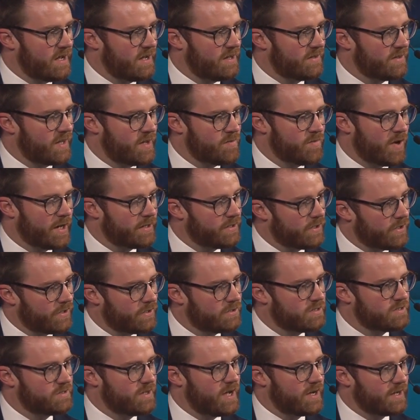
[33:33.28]
they might not
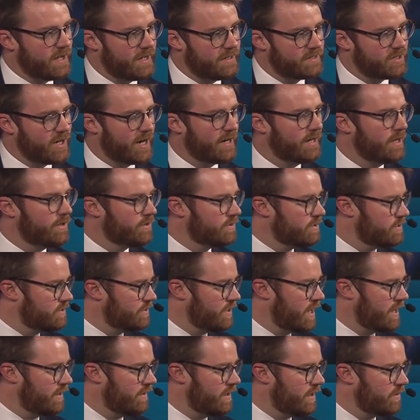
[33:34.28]
entirely
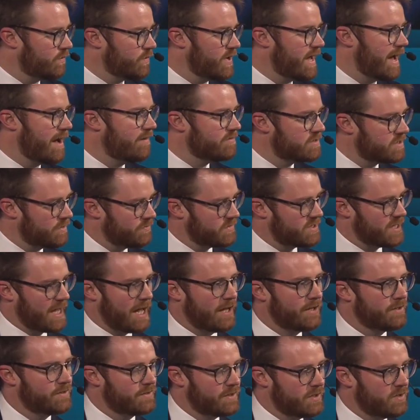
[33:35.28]
understand that we have some
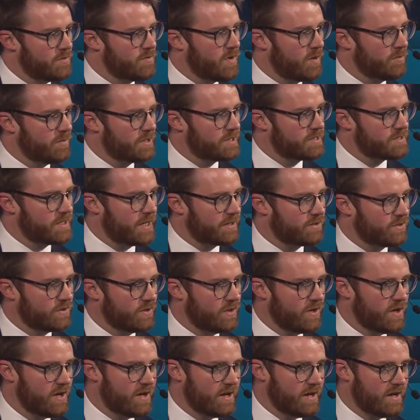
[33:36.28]
talent in the public
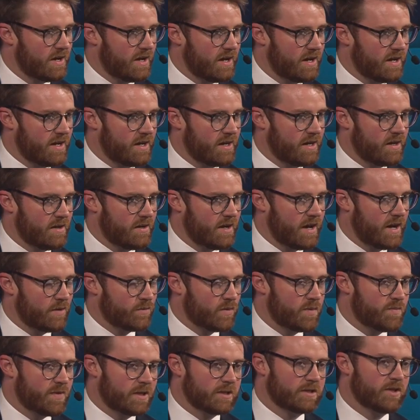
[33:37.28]
sector,
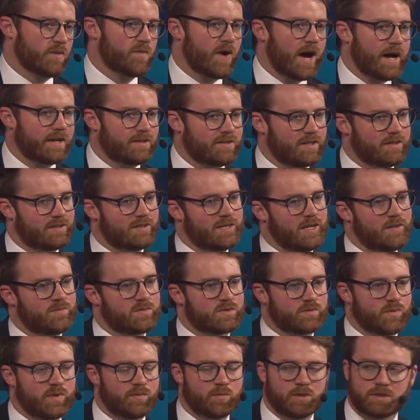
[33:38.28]
and we build up IT
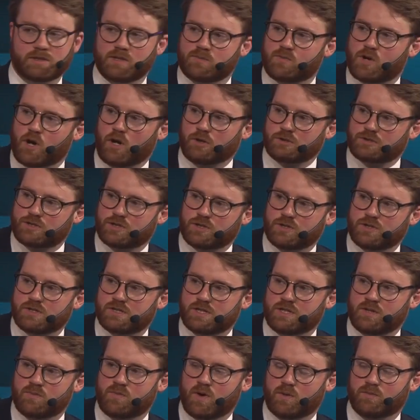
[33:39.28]
teams, we build up
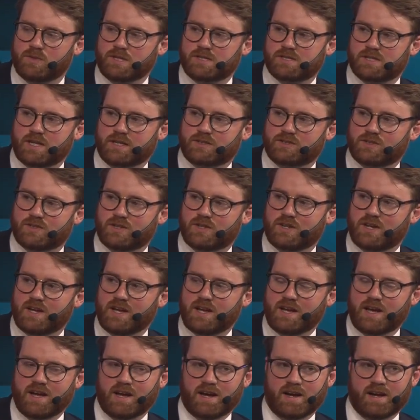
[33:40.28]
cultures in the public sector,
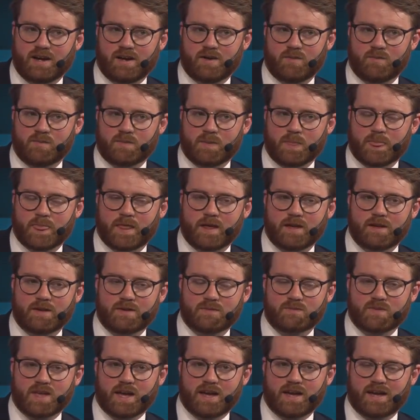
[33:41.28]

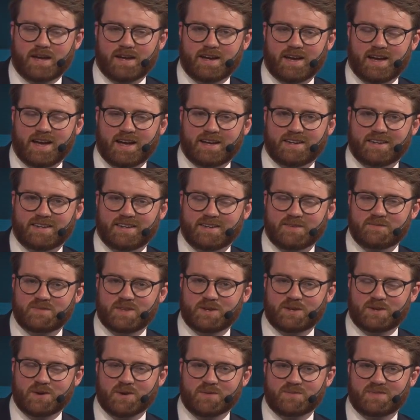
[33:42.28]
and
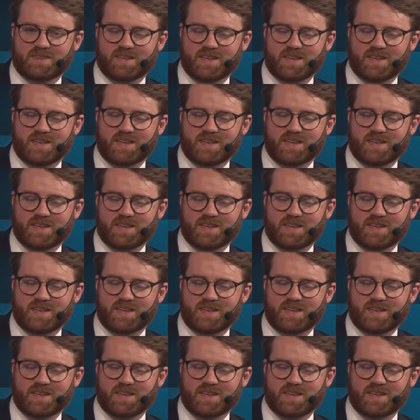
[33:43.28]
you know,